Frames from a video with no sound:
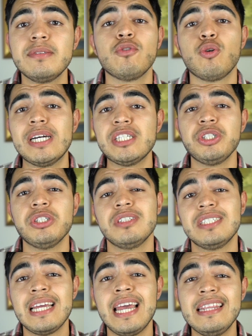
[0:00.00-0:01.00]
of
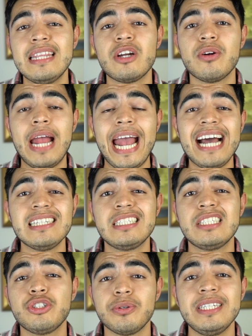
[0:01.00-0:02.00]
questions that are
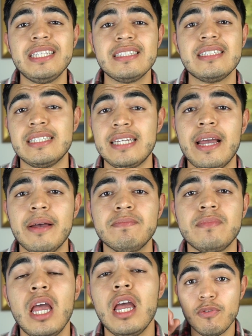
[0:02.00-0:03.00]
asked during this
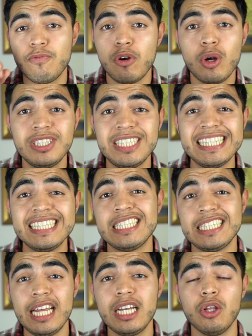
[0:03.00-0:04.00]
exam. The first is
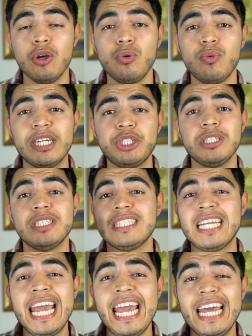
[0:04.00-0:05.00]
standalone
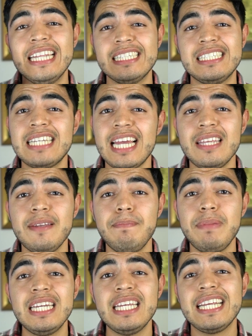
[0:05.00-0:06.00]
questions, and the second
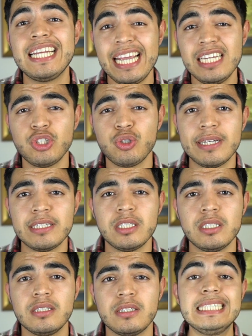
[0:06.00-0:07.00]
being case
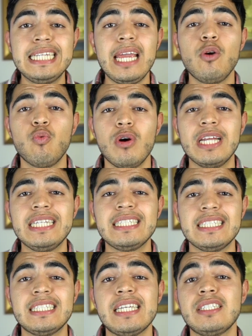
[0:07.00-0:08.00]
questions. Day one
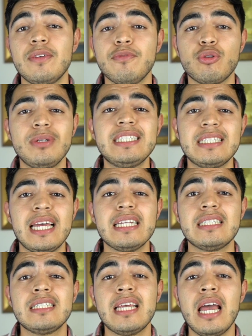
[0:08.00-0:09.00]
consists of three
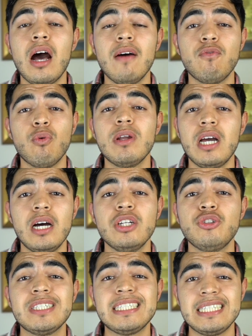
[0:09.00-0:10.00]
sets of one
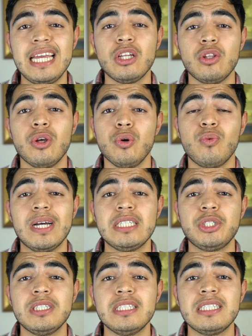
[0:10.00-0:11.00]
hundred standalone
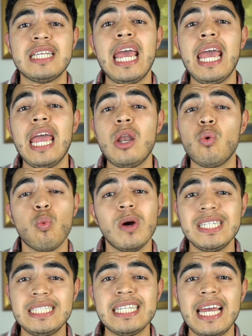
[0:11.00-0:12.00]
questions and
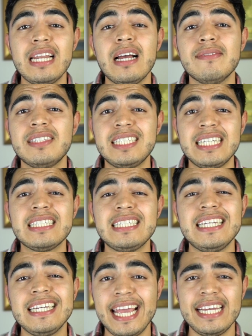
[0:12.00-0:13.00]
one set of
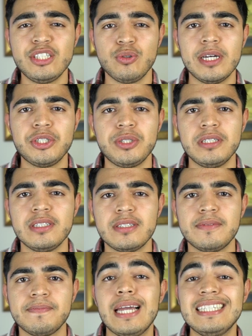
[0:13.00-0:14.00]
sixty case questions.
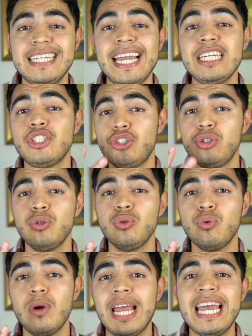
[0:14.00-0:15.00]
Day
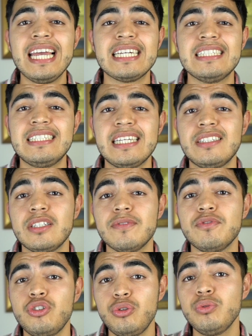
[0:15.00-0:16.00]
two consists of
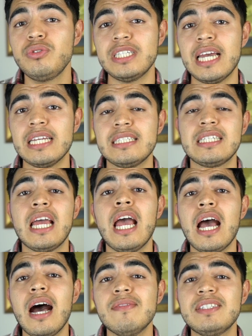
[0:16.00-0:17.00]
two sets
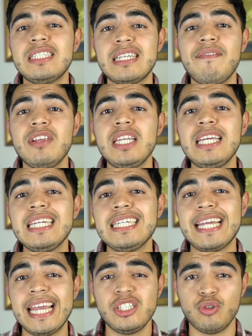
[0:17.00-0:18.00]
of seventy
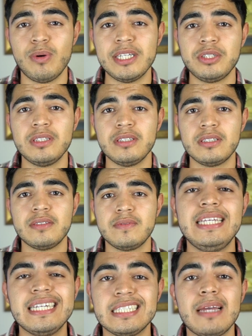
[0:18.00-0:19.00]
case questions.
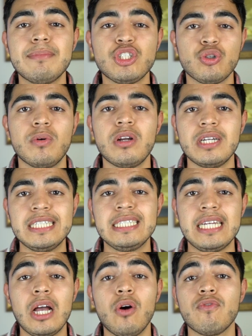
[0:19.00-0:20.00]
The exam is scored on a
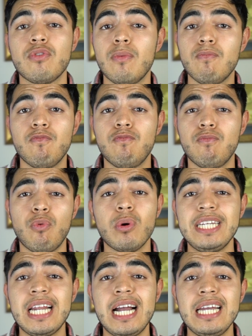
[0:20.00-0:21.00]
scale from
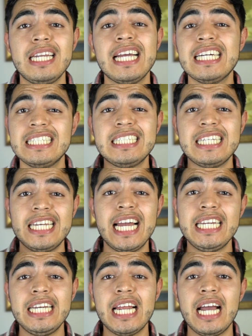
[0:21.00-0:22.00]
forty-nine to
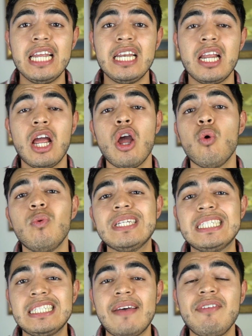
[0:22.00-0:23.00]
ninety-nine,
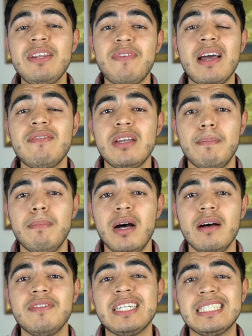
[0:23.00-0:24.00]
with seventy-five and
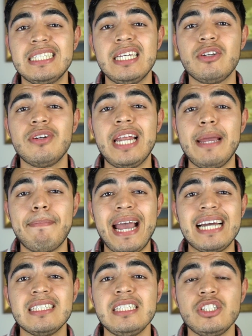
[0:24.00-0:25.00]
above considered a
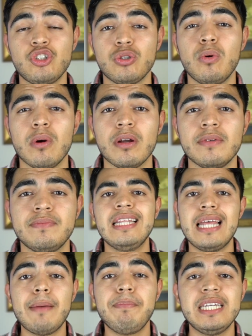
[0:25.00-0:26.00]
passing score.
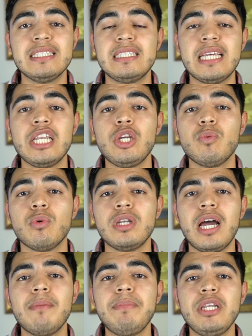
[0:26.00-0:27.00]
That being said, you will
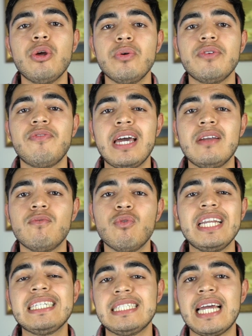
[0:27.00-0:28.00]
not be notified of
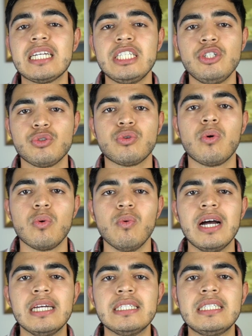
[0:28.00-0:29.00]
what exactly your score
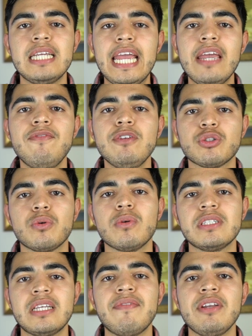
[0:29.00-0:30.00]
was if you
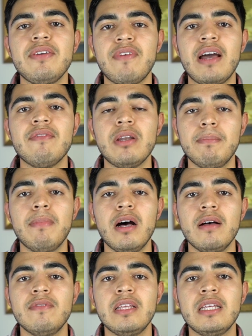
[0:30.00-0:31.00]
score seventy-five and
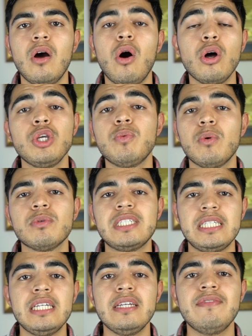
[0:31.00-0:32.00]
above. All you will
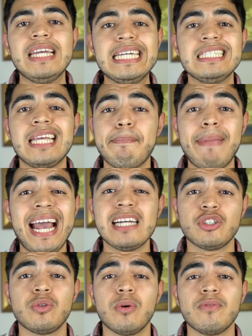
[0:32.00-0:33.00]
receive is a
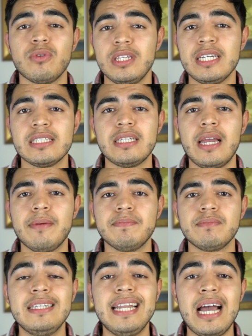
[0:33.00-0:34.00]
pass score for the exam.
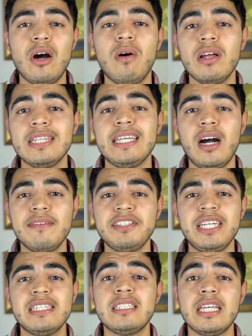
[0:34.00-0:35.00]
Now, on the off
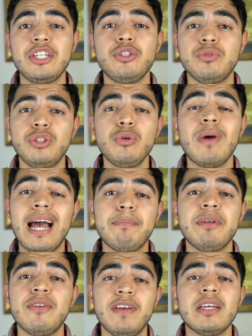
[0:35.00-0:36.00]
chance that you do
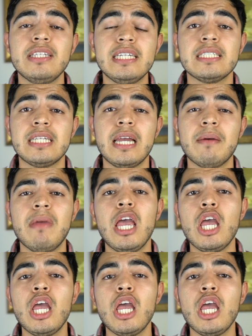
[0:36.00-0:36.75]
happen to fail the exam,